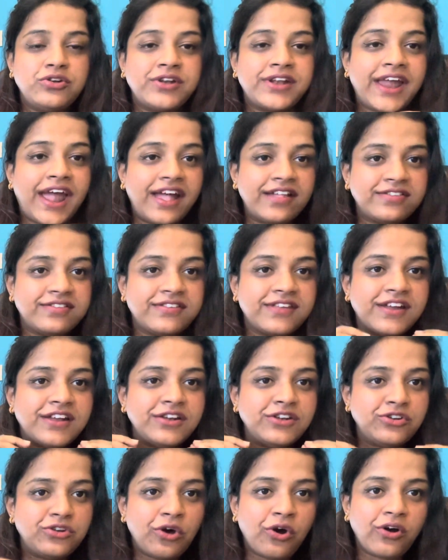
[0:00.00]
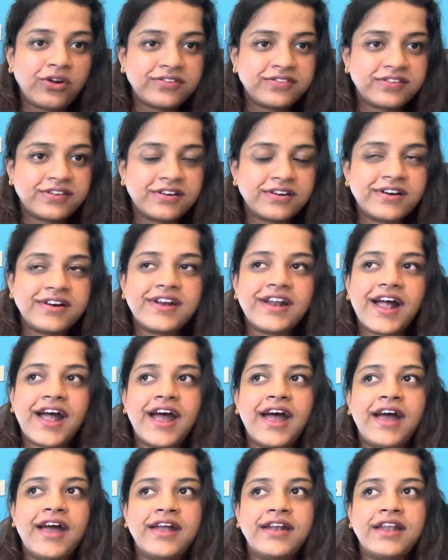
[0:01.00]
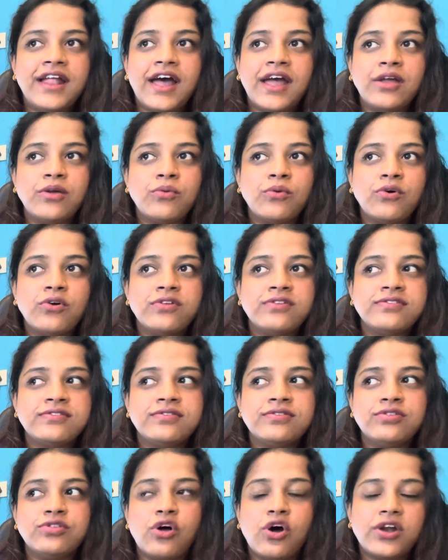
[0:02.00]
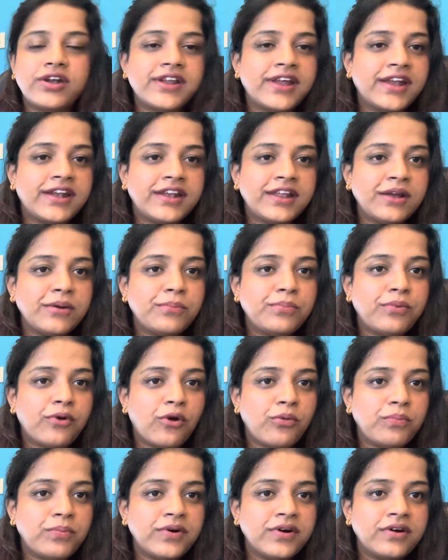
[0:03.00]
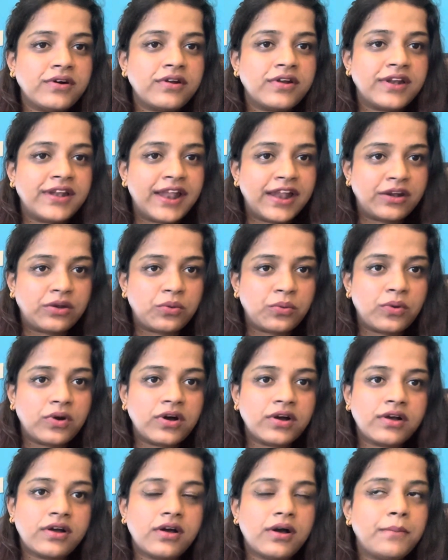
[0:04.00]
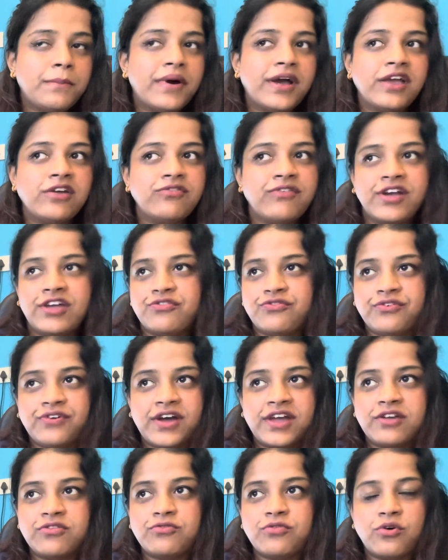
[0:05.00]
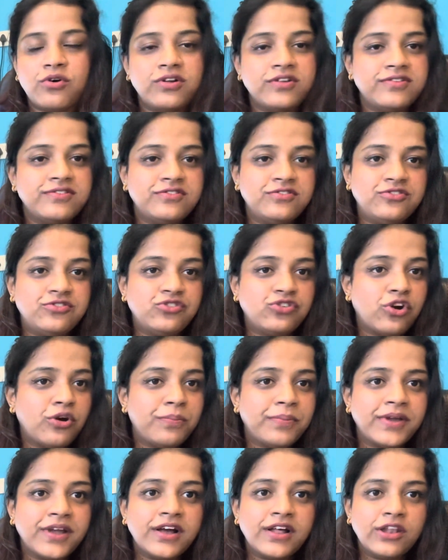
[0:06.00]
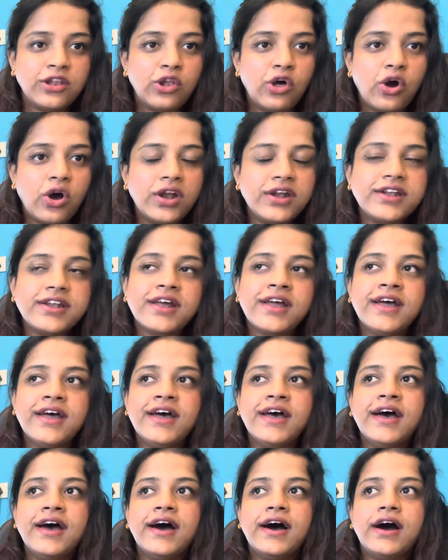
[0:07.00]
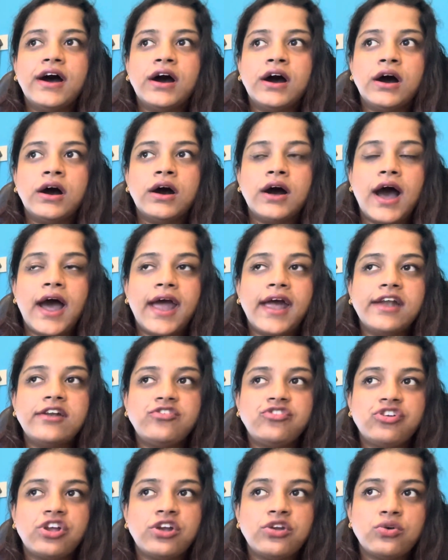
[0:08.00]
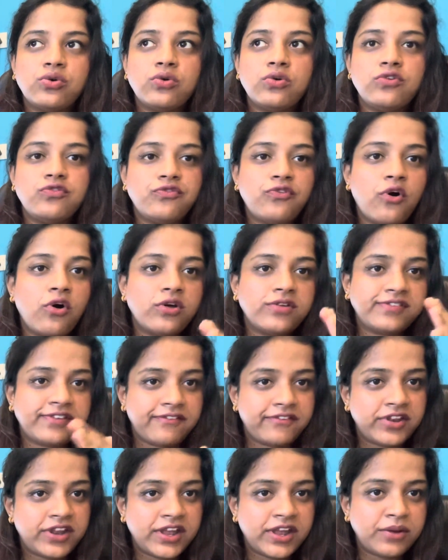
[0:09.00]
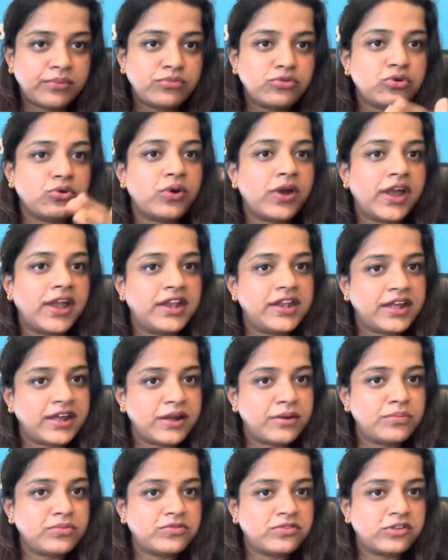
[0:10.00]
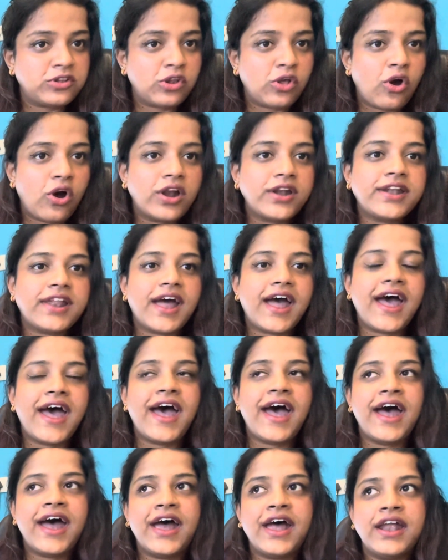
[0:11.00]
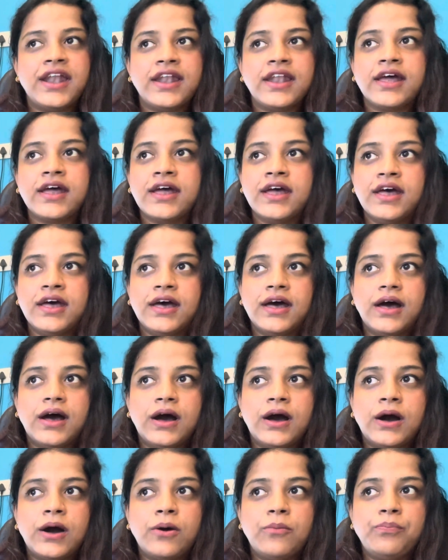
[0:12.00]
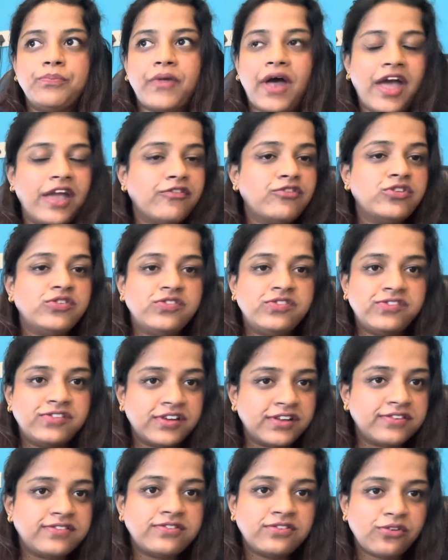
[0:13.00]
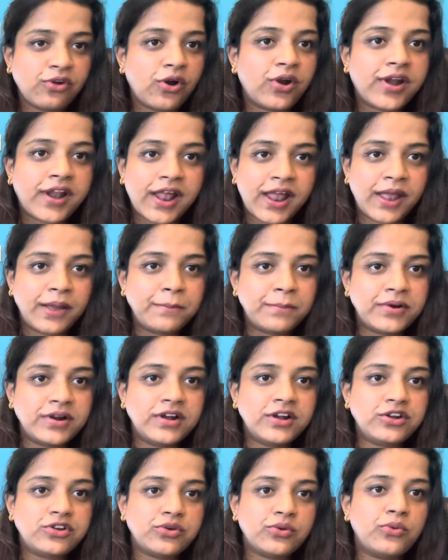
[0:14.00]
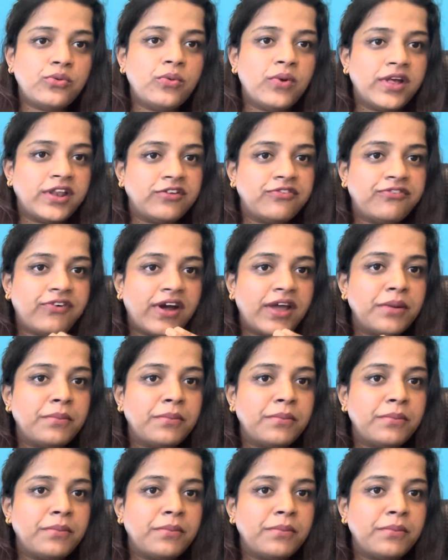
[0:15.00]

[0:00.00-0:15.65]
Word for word: cats and dogs here and I was not getting proper network. My Wi-Fi was dropping a lot. Uh, I had scheduled for 7 a.m. to 8 a.m. slot and um, I was just not able to verify